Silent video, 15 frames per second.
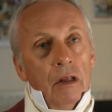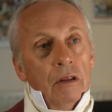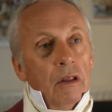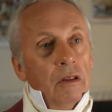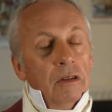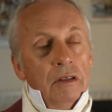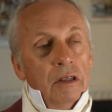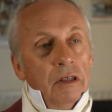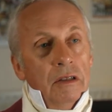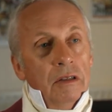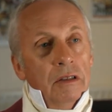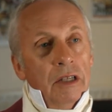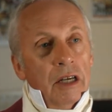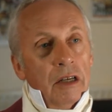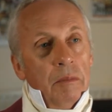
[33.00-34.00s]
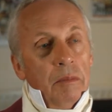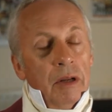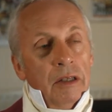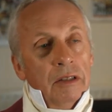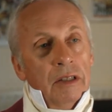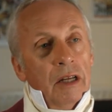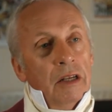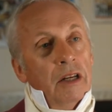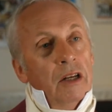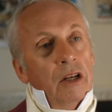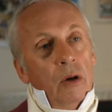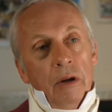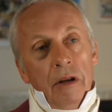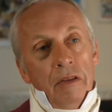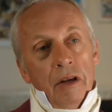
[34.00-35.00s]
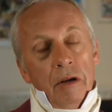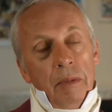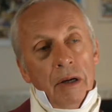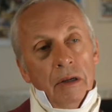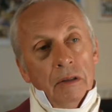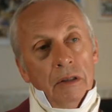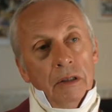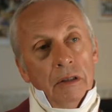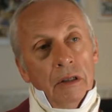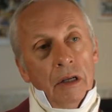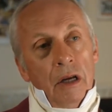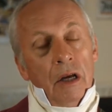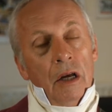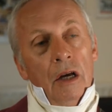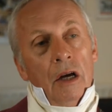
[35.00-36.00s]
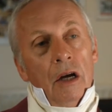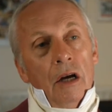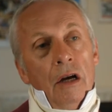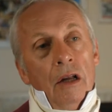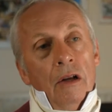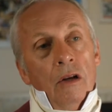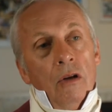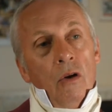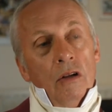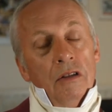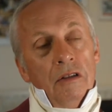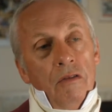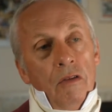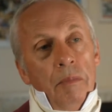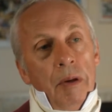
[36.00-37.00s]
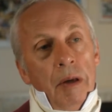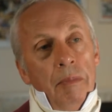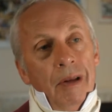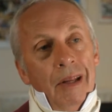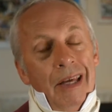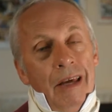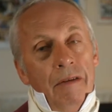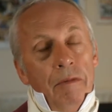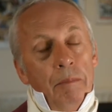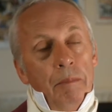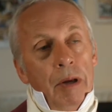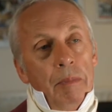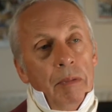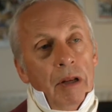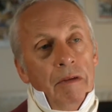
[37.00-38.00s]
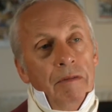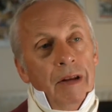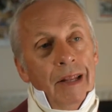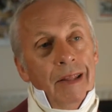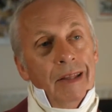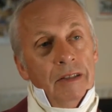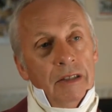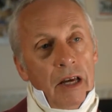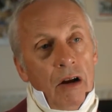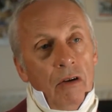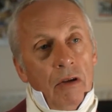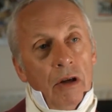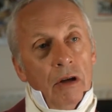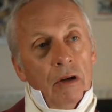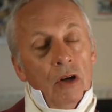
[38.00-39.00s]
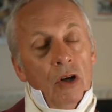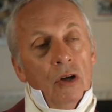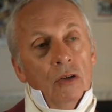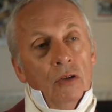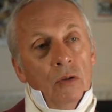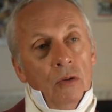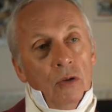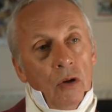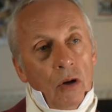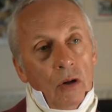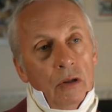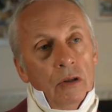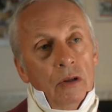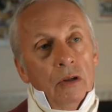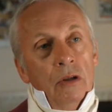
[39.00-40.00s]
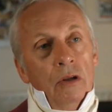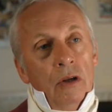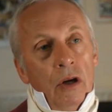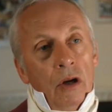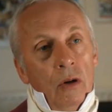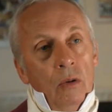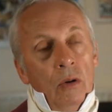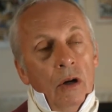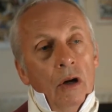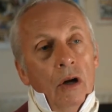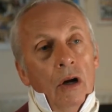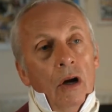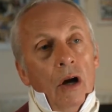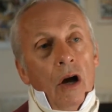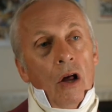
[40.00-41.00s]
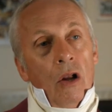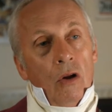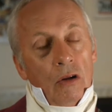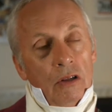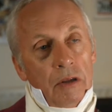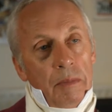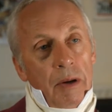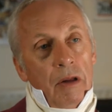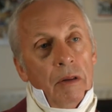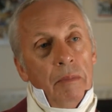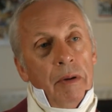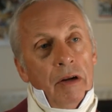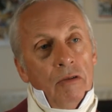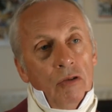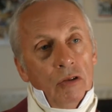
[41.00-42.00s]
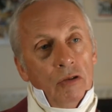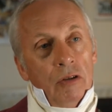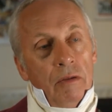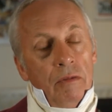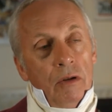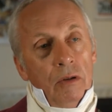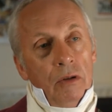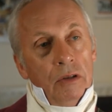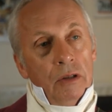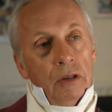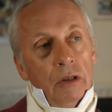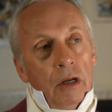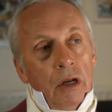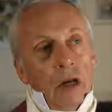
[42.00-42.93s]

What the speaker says: that this had taken place and I didn't know anything about it. And lots of the people, even people living in this area, do not know a lot about the Pentrich Revolution.